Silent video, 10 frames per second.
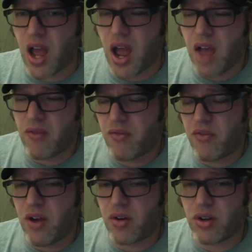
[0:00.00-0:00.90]
I haven't
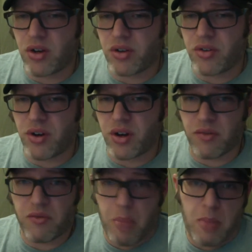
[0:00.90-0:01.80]
found a good
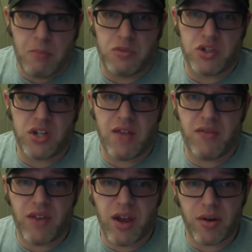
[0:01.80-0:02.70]
alternative. Just
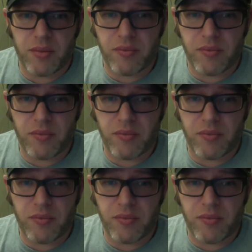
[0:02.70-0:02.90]
haven't found it.